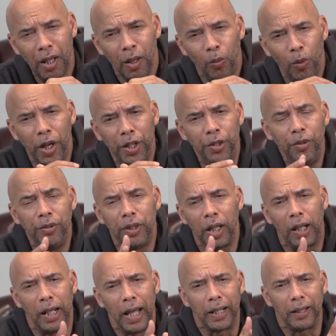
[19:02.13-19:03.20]
where you
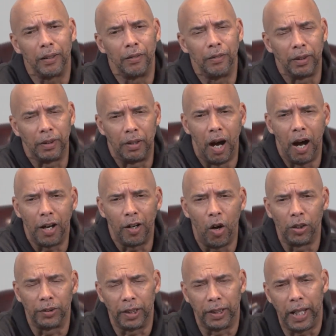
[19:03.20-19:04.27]
neglect God
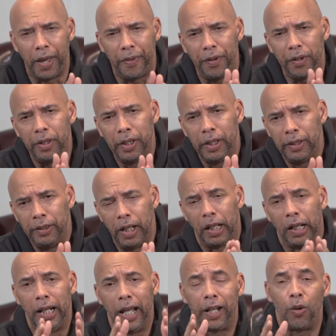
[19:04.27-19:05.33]
altogether,
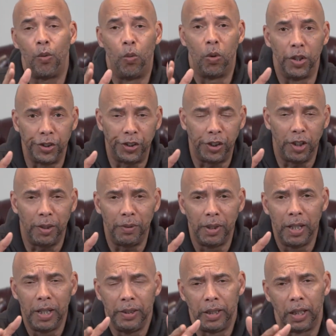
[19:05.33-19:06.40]
neglect worship,
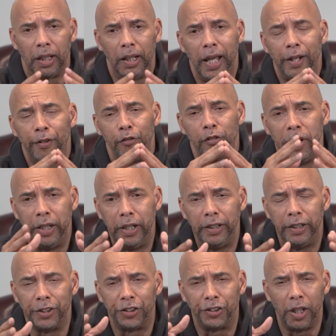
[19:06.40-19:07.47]
neglect
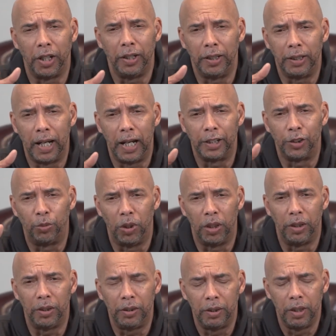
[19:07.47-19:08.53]
reading and studying God's
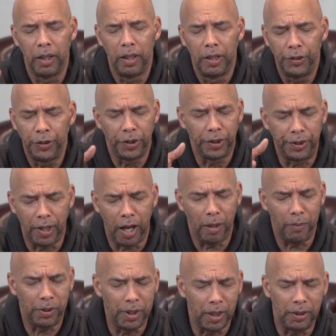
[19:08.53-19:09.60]
word. So the
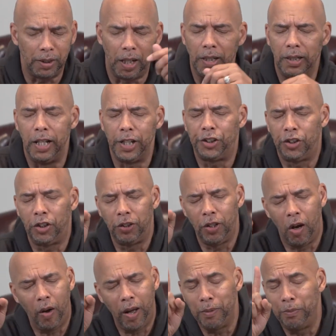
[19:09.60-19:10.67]
psalmist says, Unless your
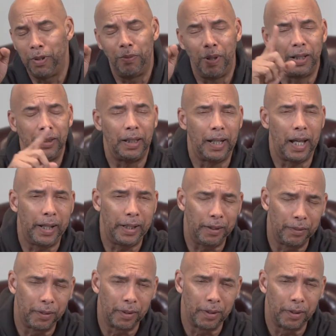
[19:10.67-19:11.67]
law had been my delight,